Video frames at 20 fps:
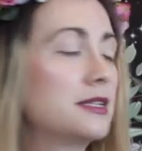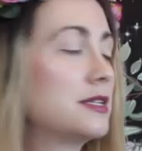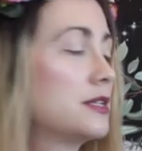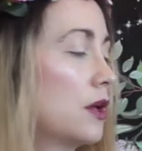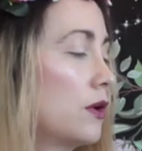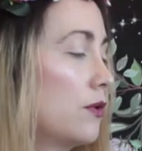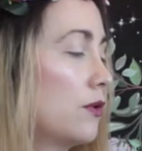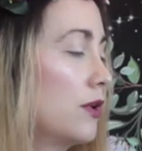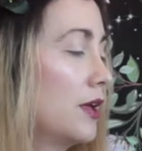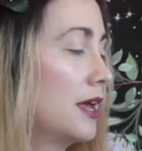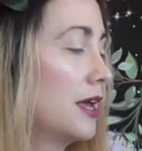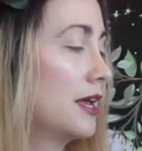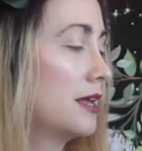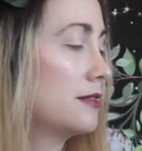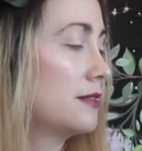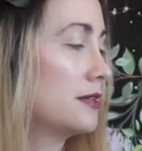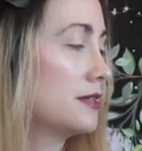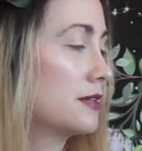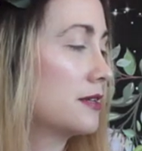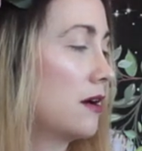So
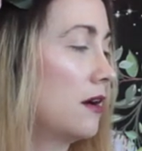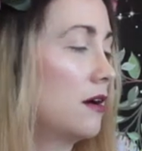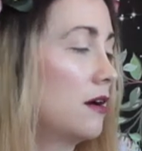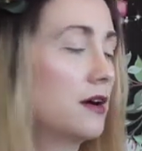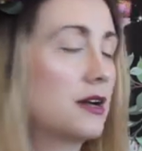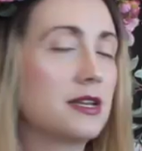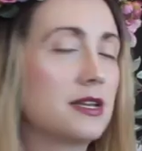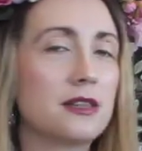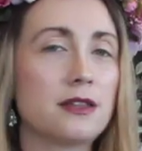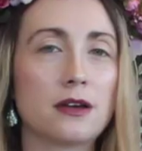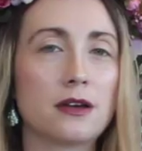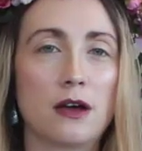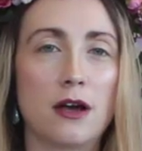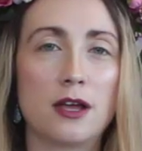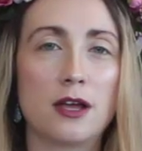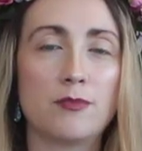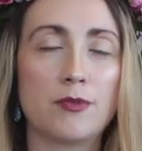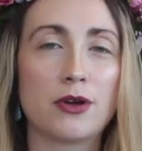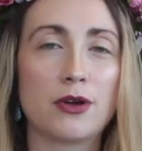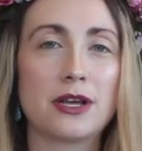this card in the
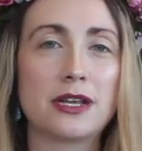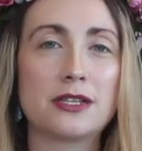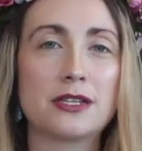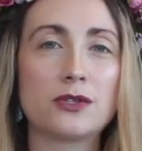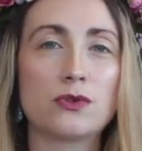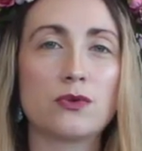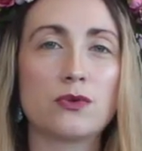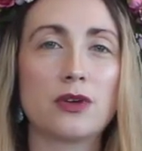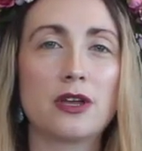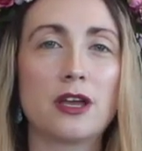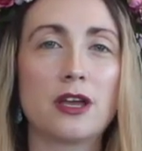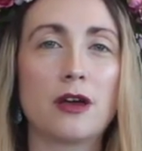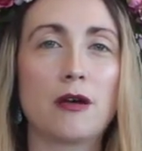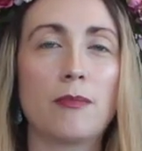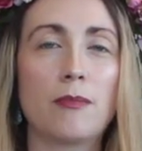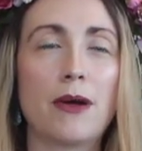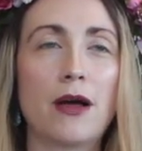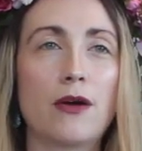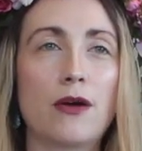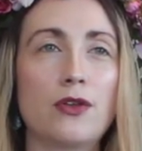guidebook is talking
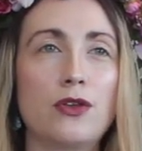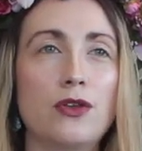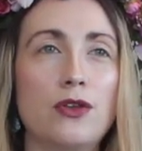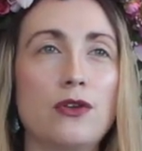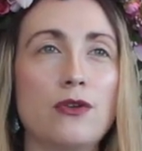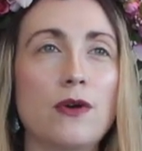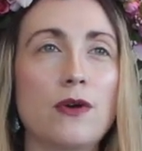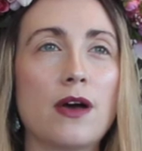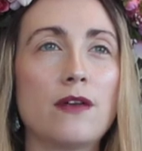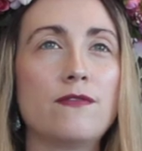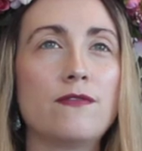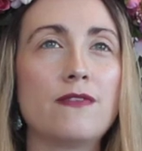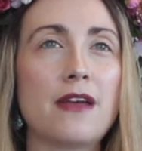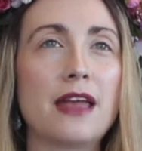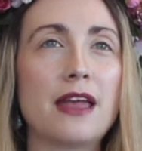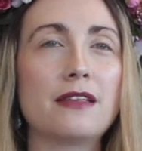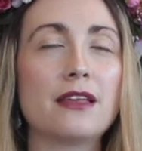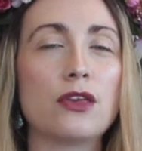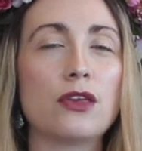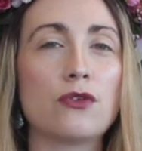about you
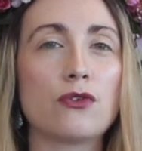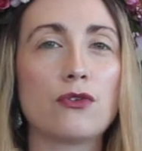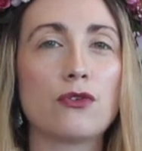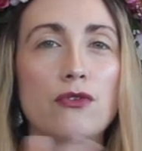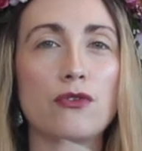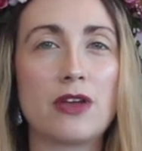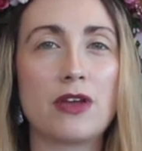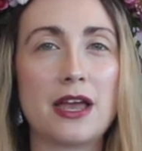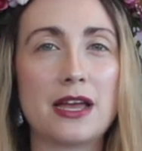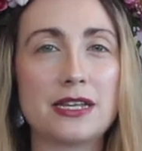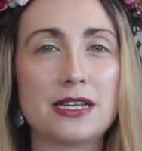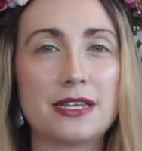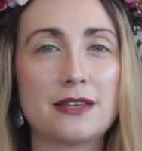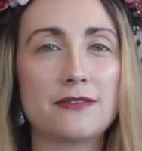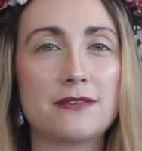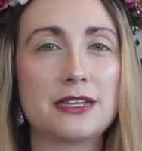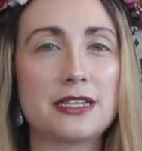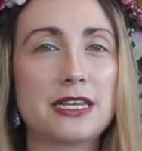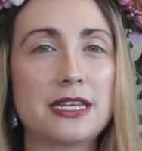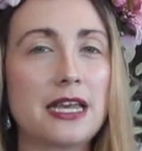unveiling your
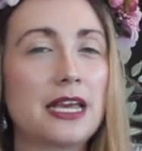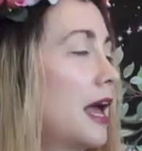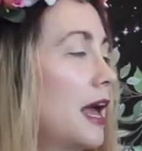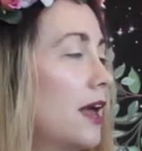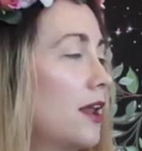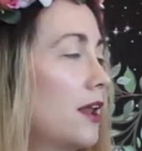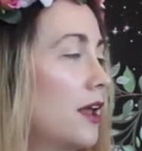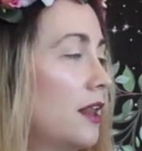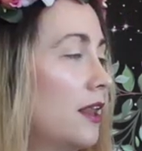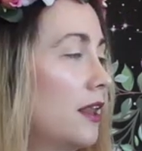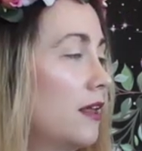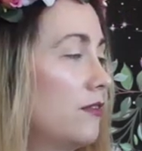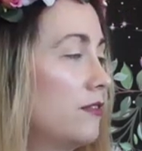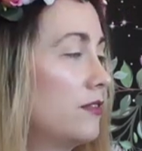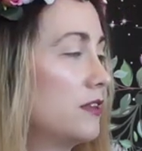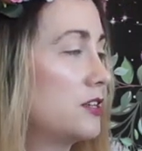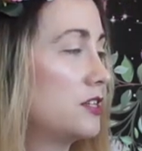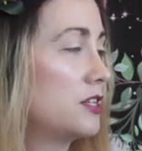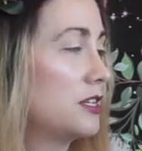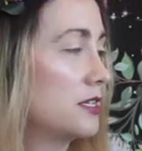creativity. And I love
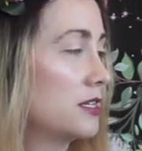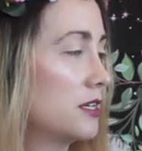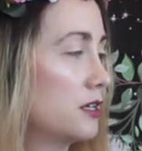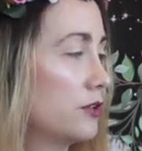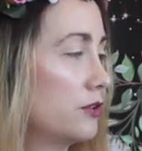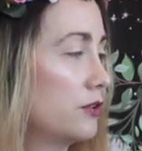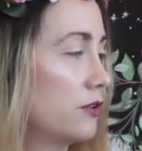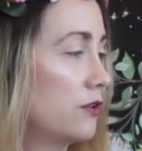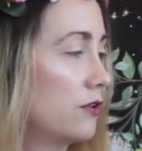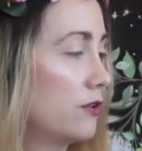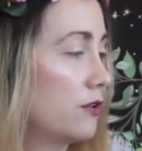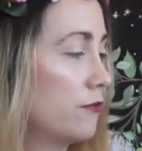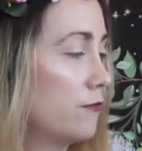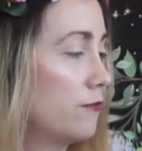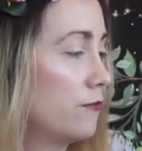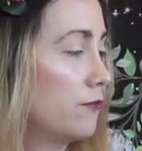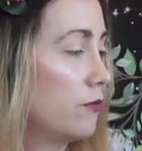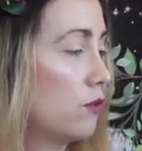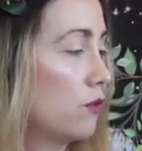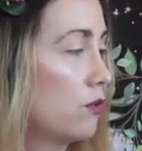that she's included
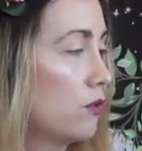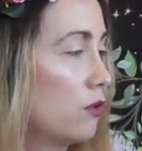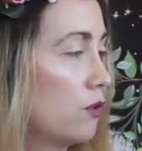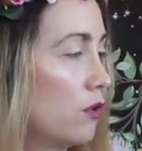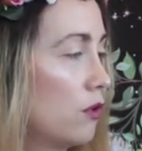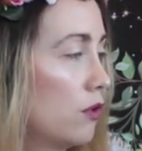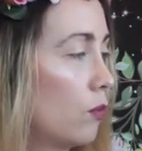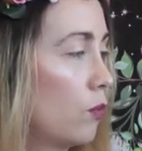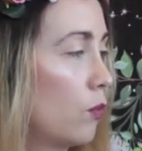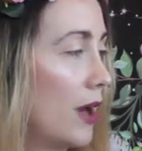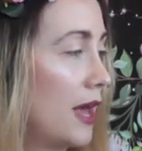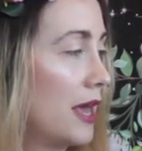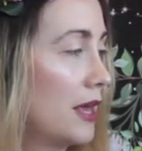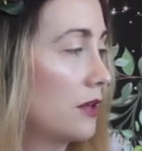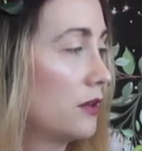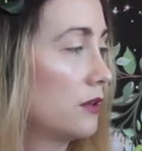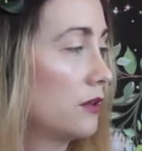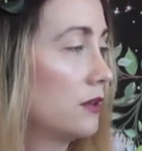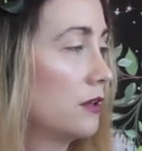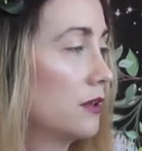four
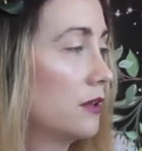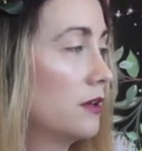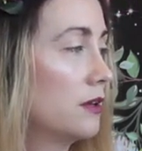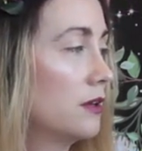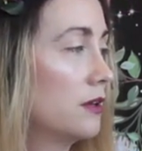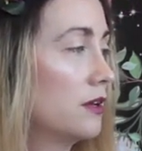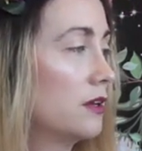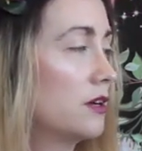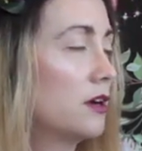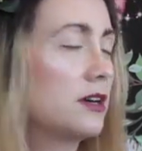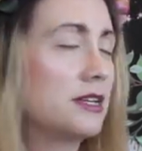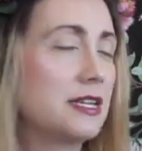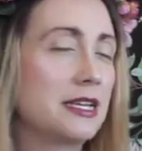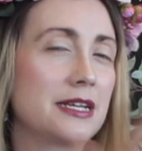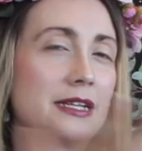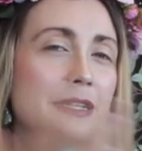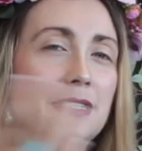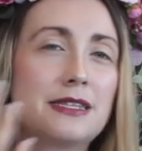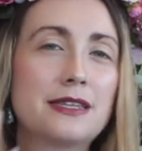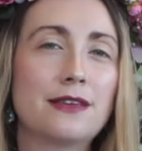whale
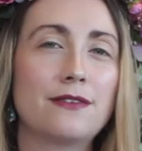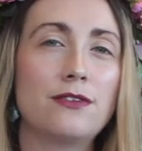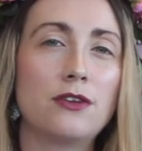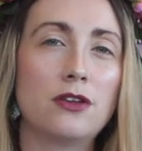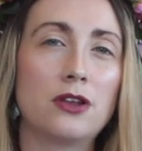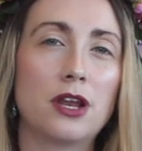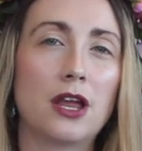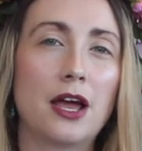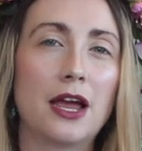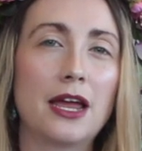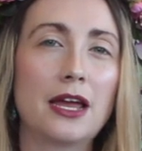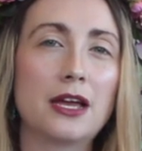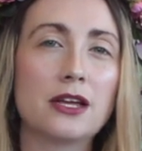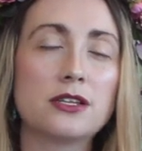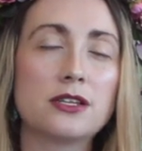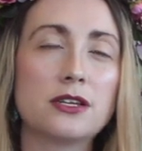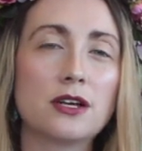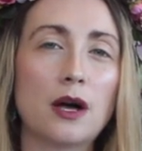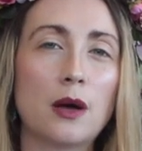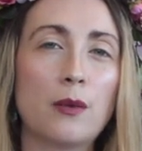guardians, if you like,
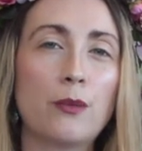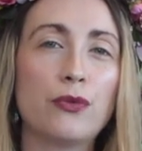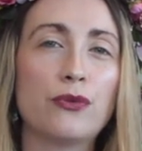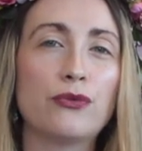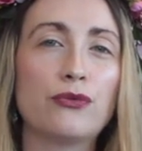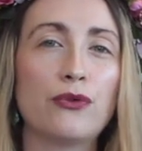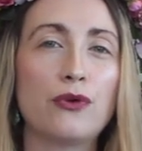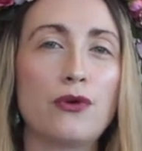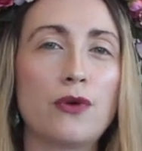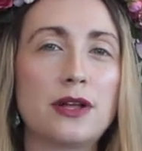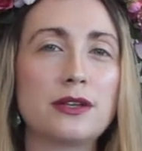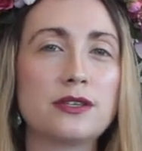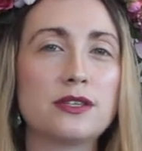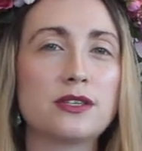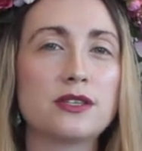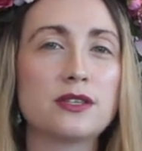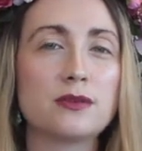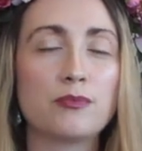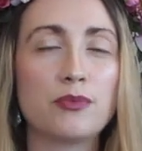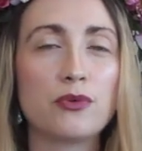to come through and
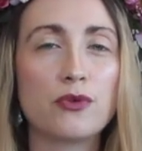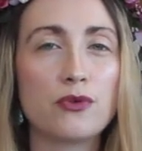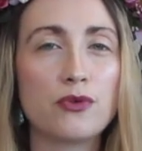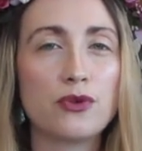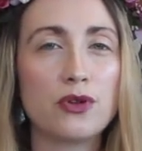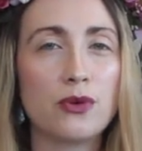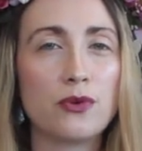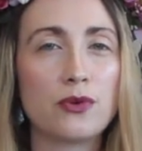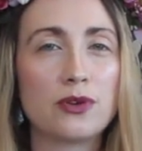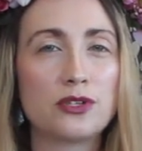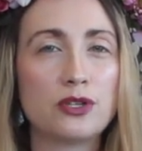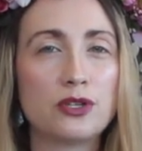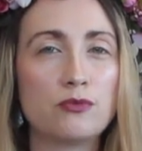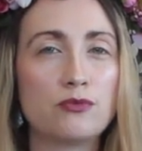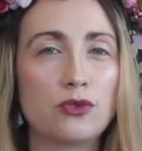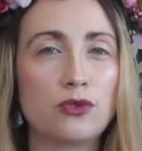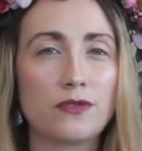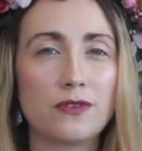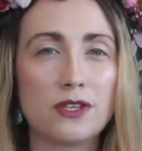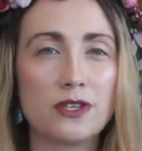to support you as you
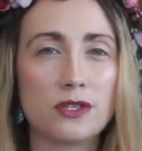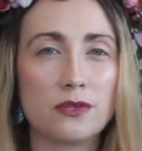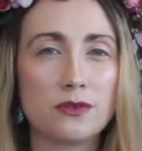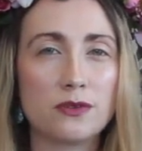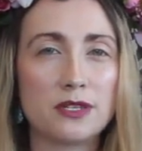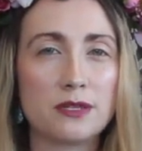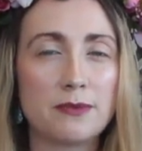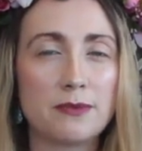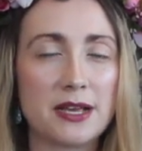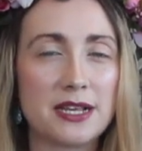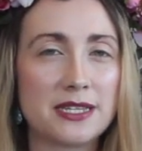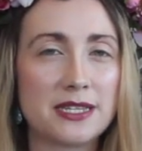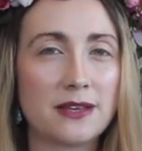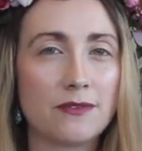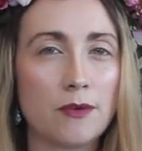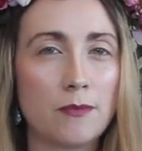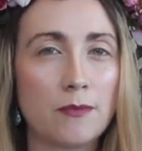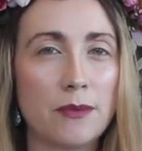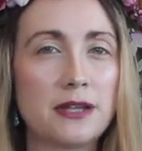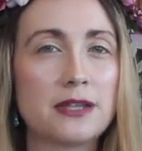move into a space
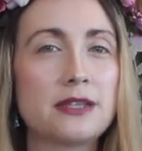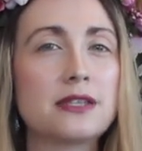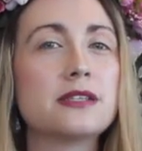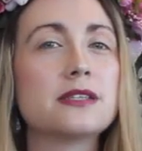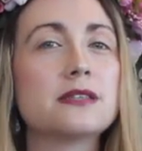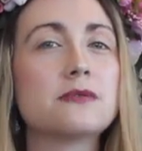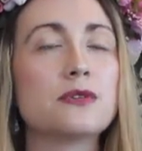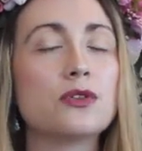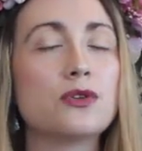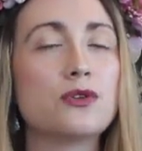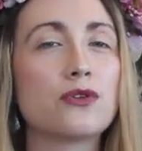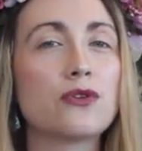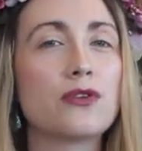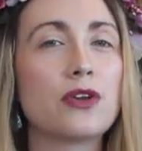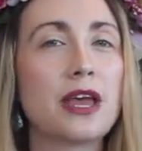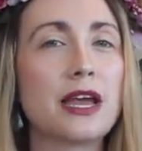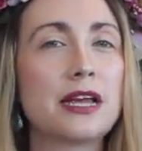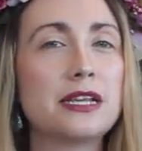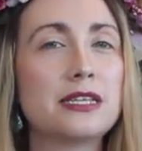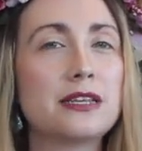of abundance with your
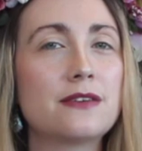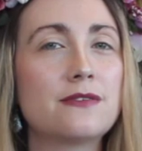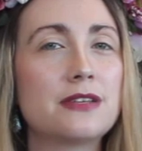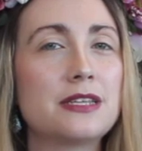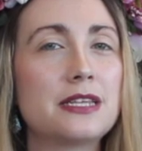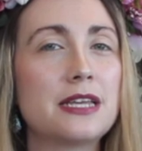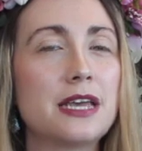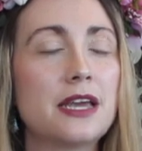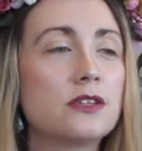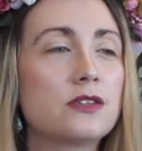creativity.